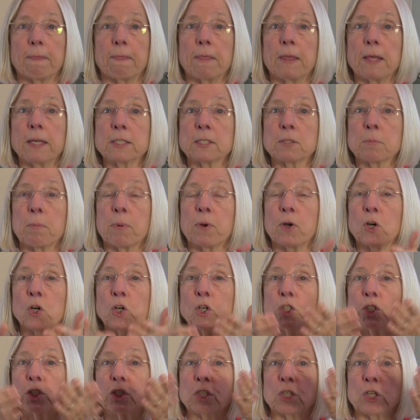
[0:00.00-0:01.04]
This
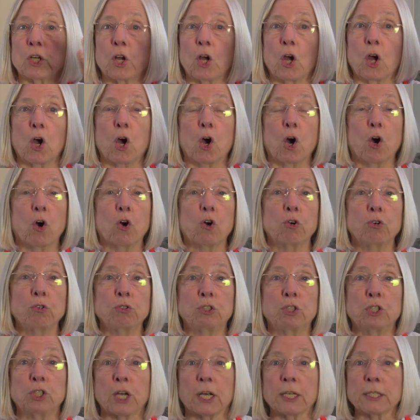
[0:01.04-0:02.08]
person
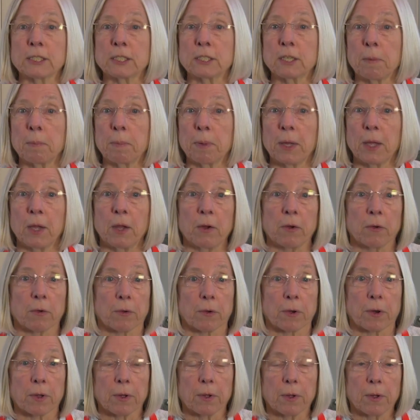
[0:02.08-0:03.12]
who just
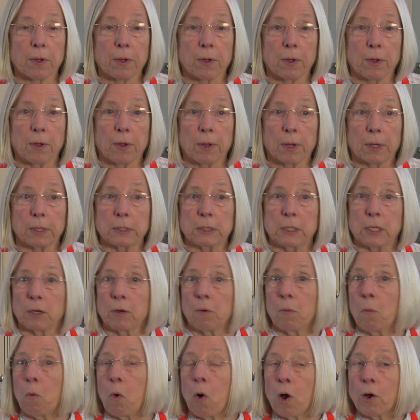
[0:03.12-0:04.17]
appeared
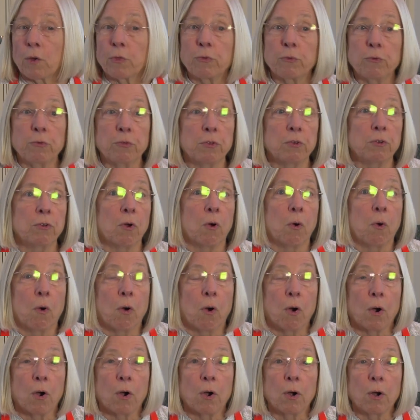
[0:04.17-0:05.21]
didn't walk through the
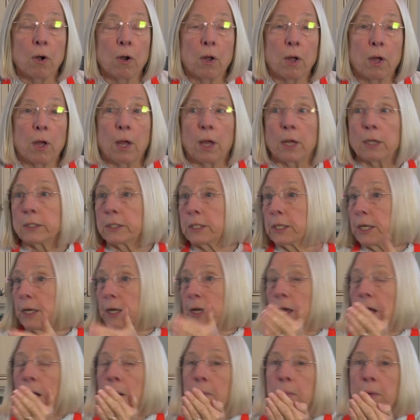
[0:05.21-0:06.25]
door,
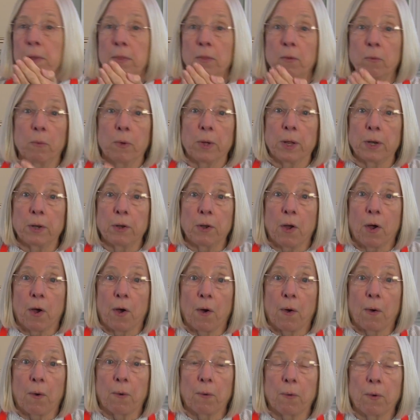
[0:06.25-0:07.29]
didn't come in the
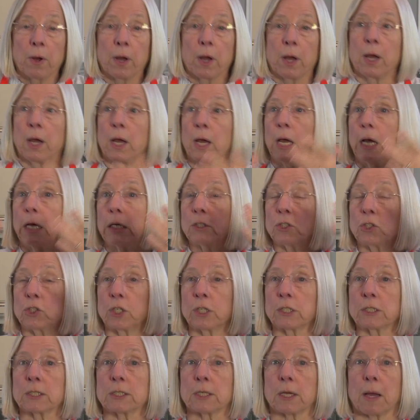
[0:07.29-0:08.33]
window,
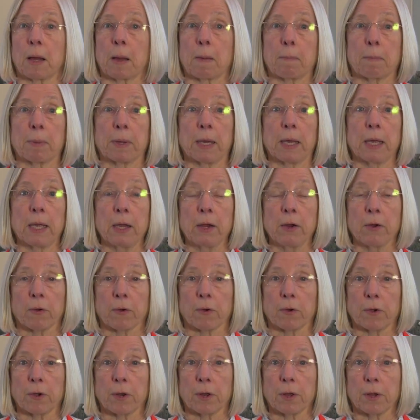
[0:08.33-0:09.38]
just
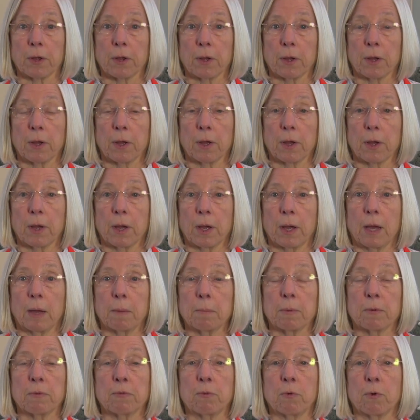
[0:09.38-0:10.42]
appeared
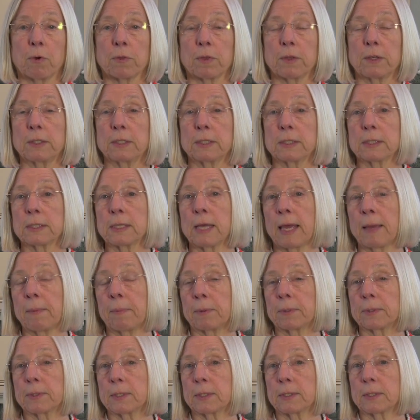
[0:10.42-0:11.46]
before the
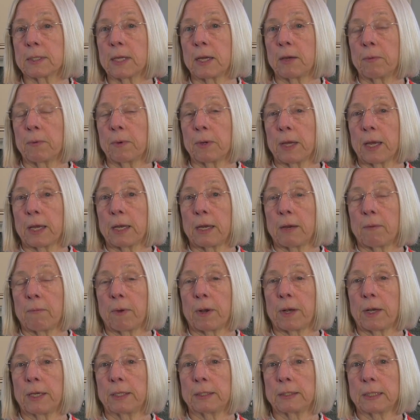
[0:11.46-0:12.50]
disciples as they were getting
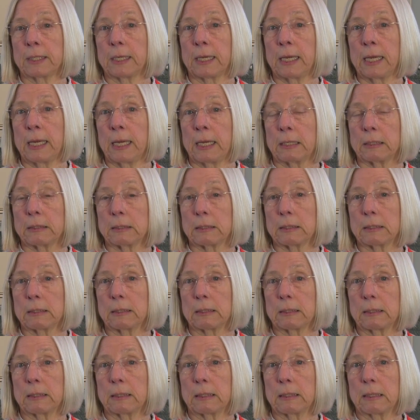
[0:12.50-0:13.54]
ready to eat.
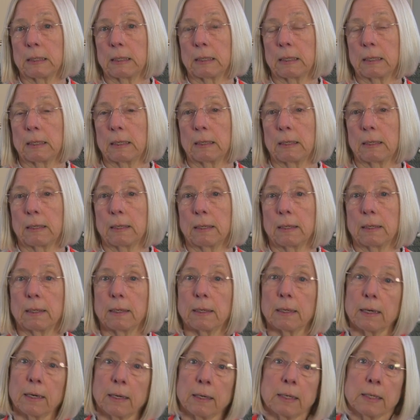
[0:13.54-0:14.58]

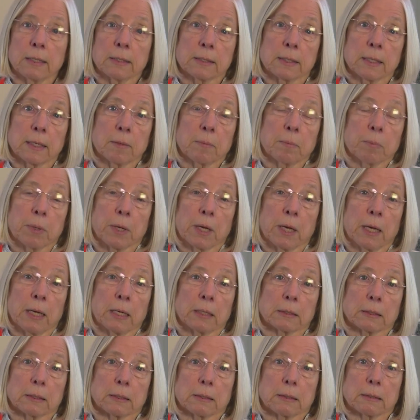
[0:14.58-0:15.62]
And he said,
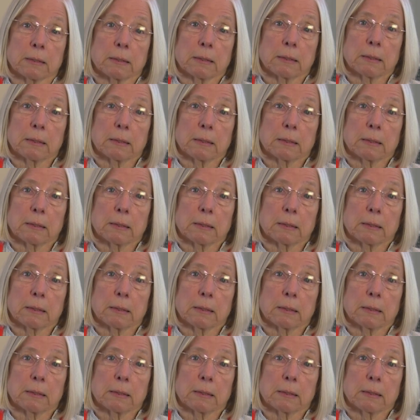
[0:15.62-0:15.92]
Peace.